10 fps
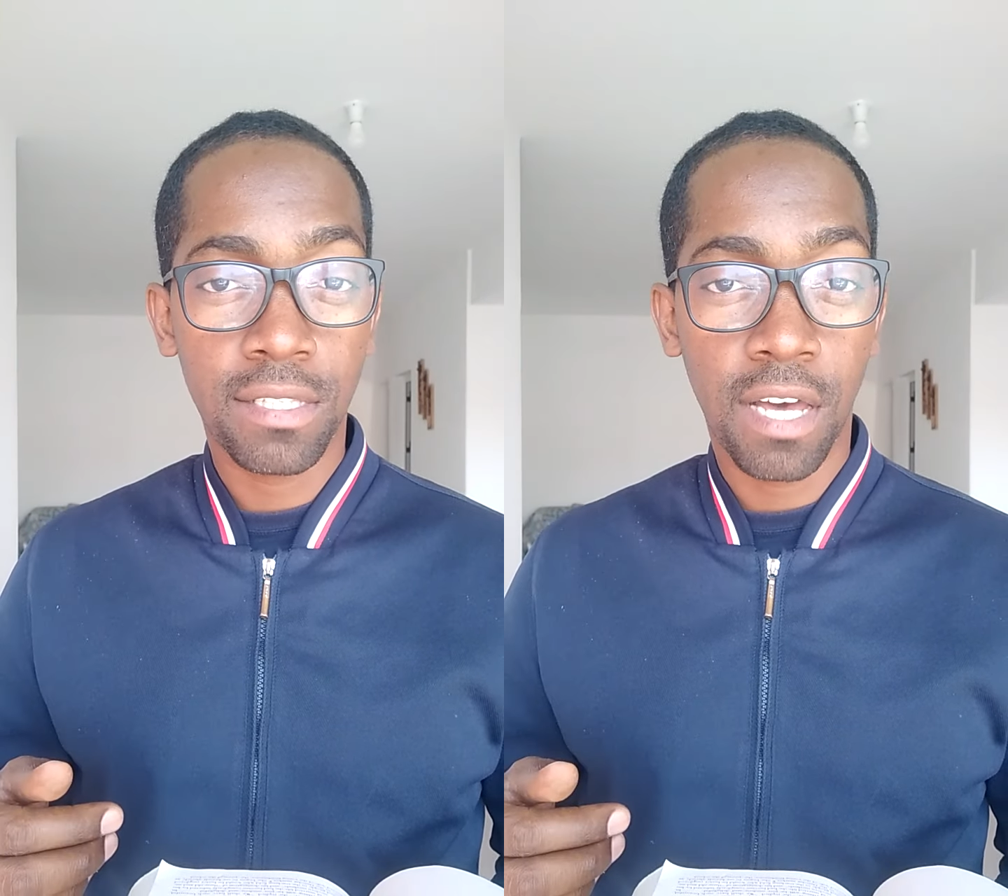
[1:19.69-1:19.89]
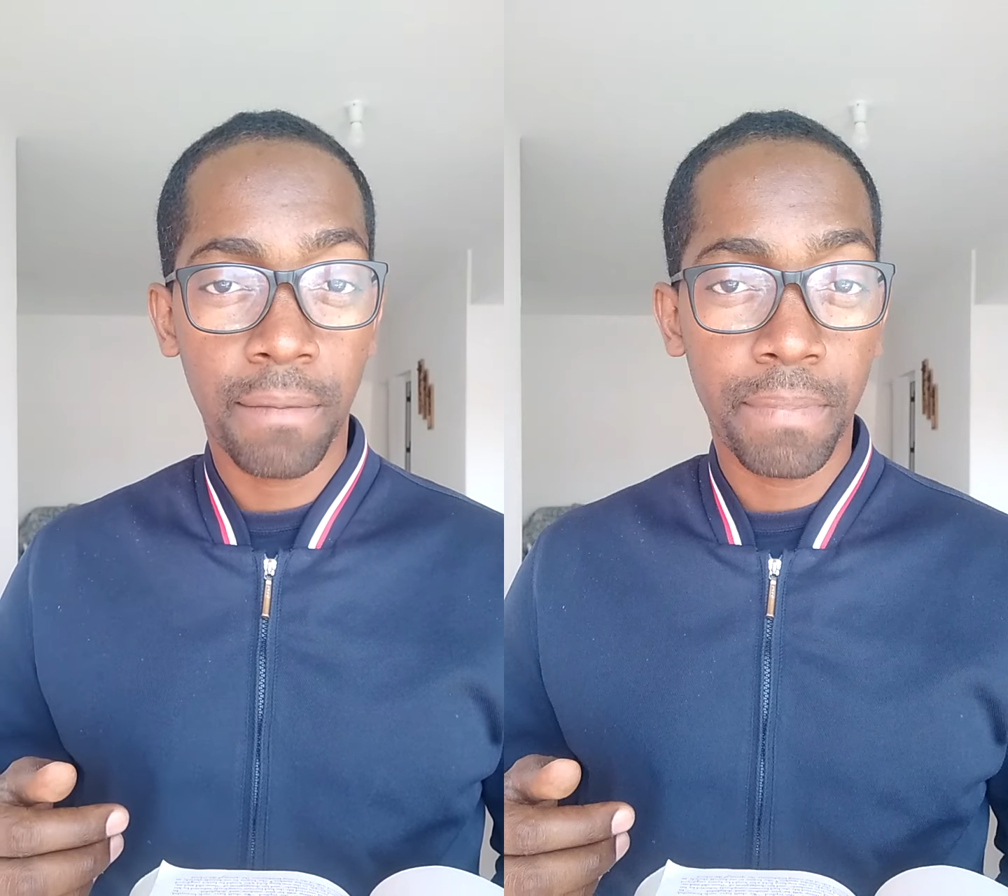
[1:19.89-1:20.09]

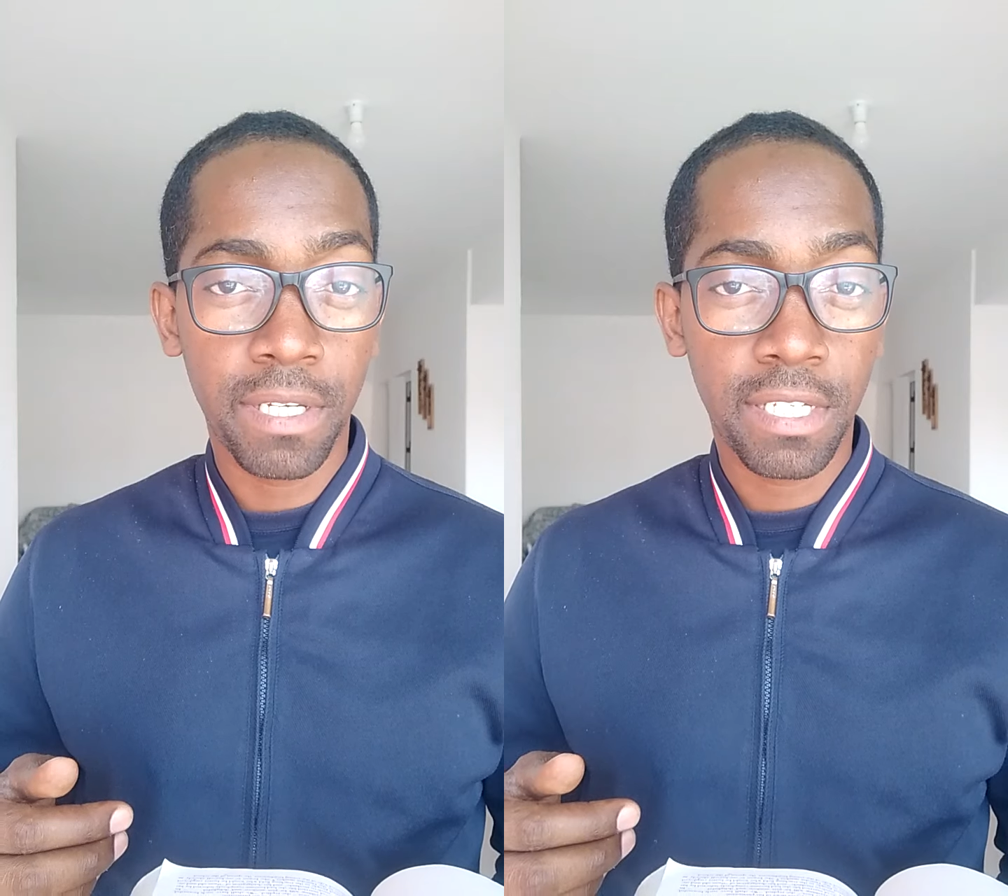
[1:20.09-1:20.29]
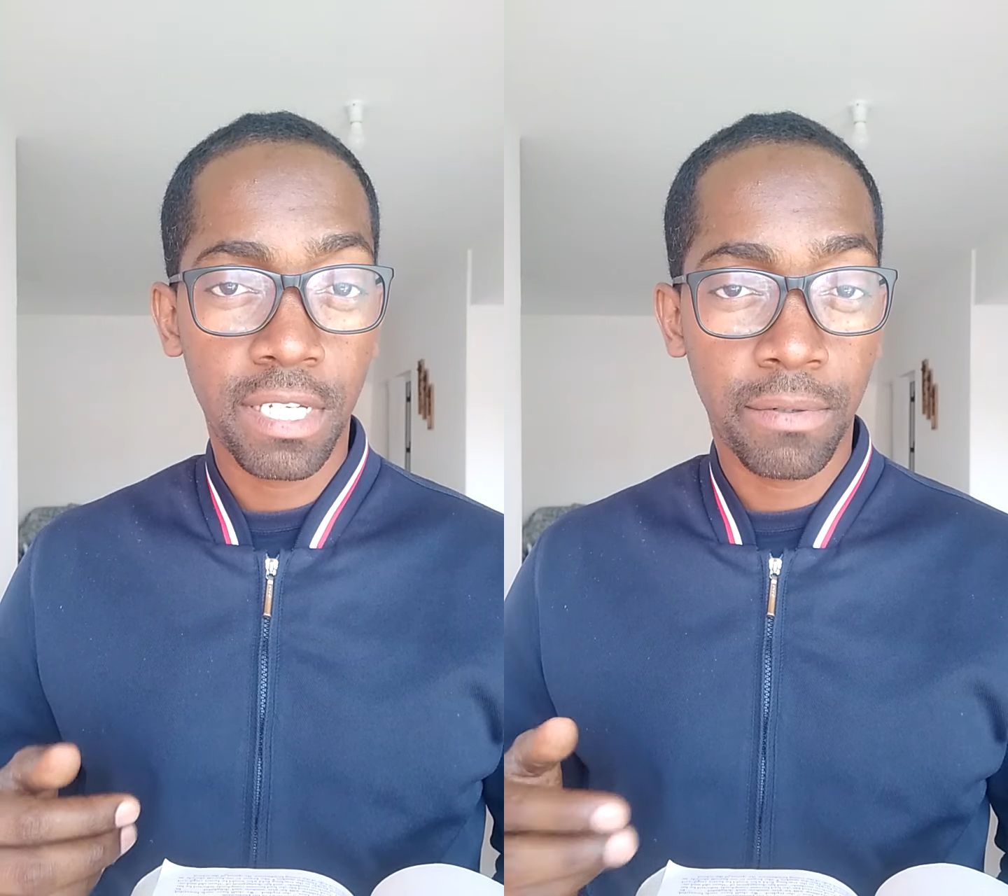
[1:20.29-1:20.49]

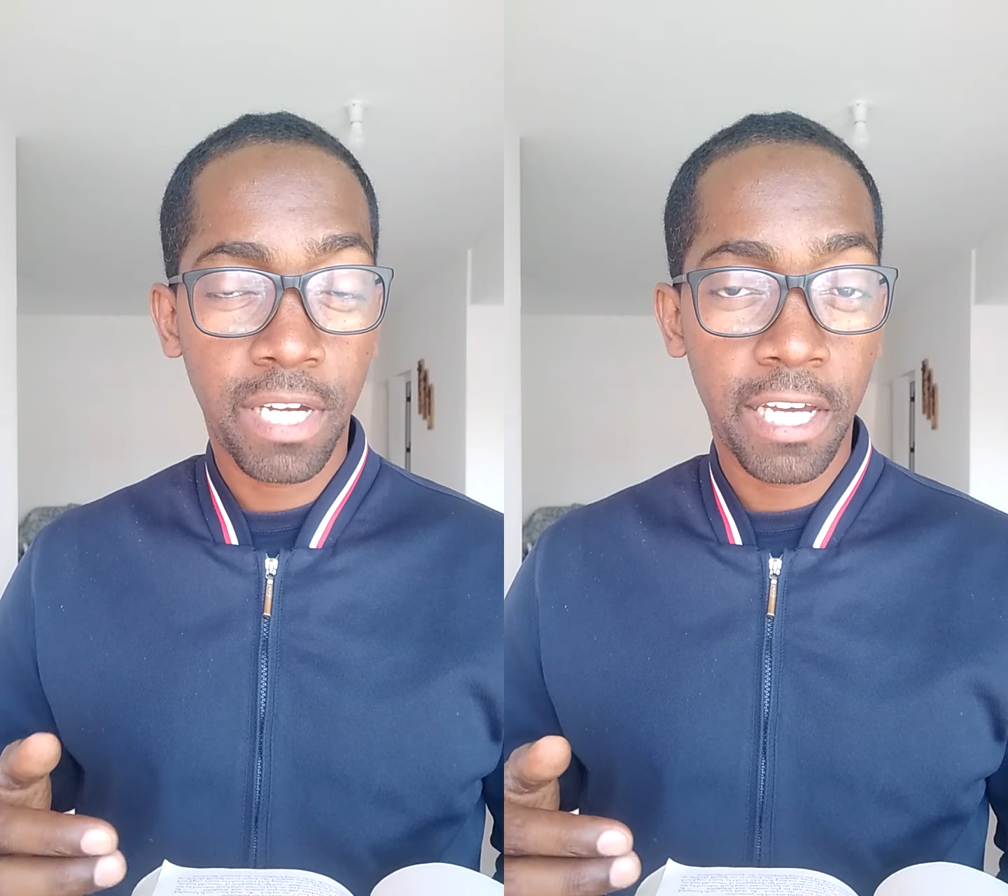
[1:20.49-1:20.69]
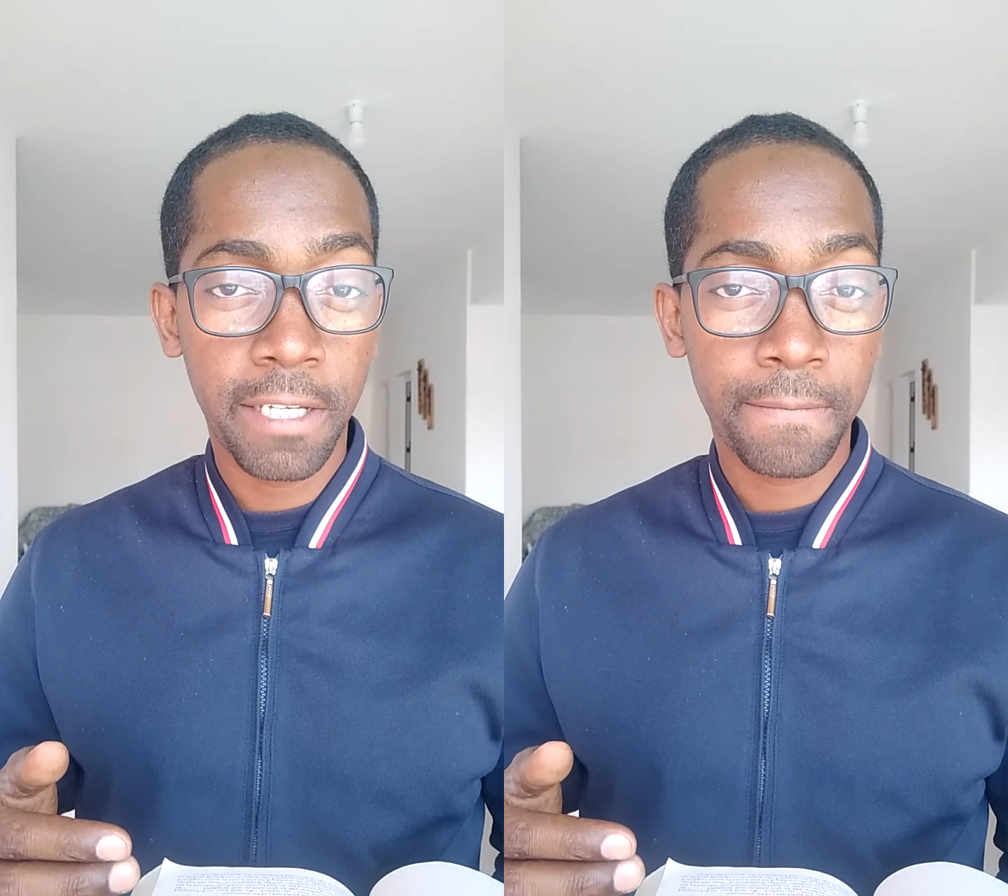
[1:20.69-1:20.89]
topic,
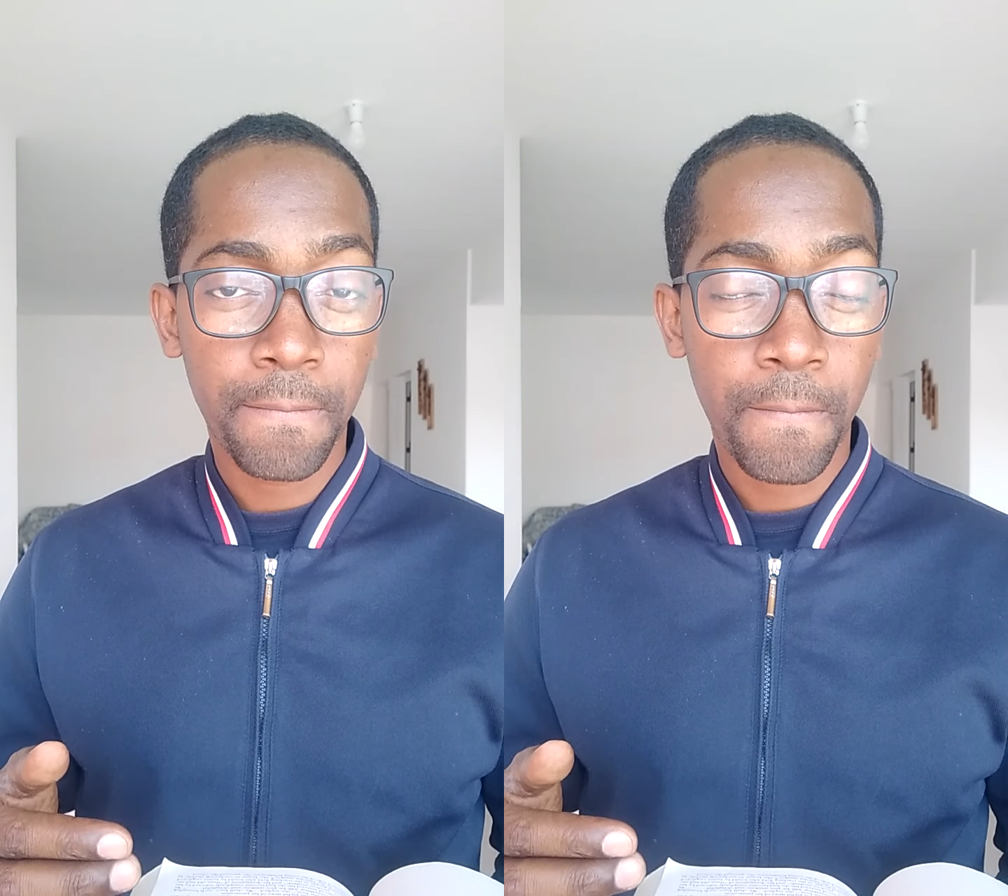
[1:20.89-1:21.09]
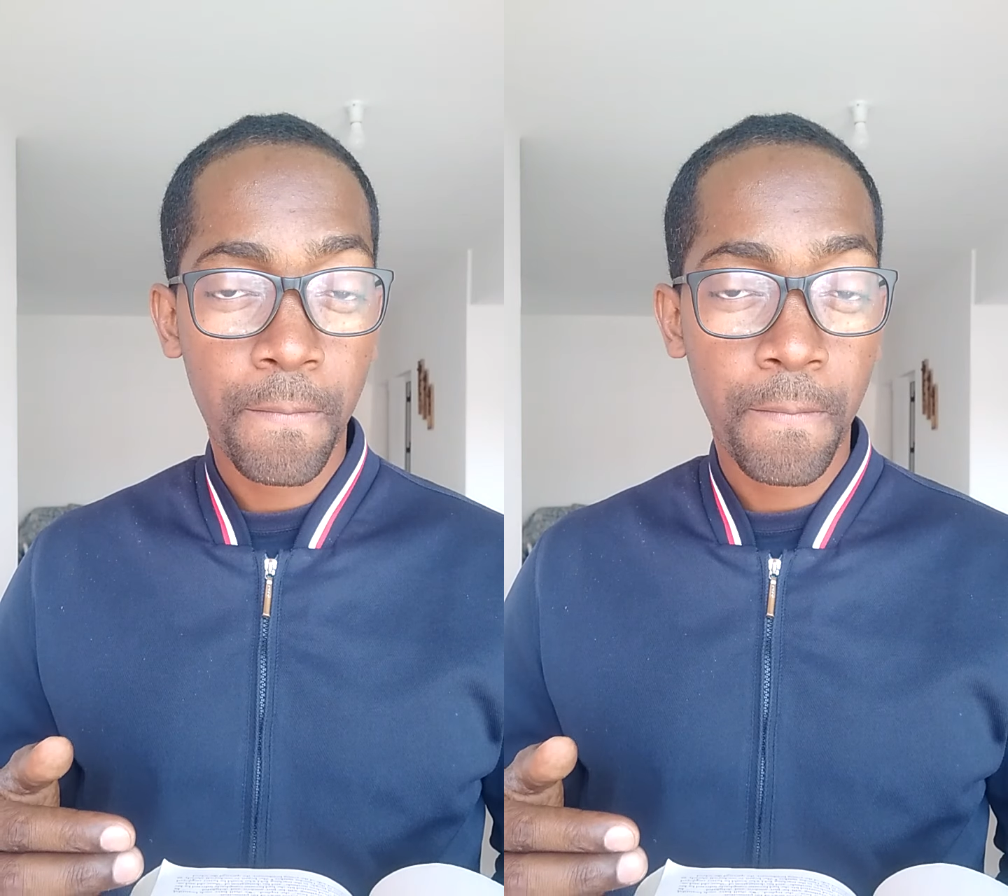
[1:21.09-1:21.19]
okay?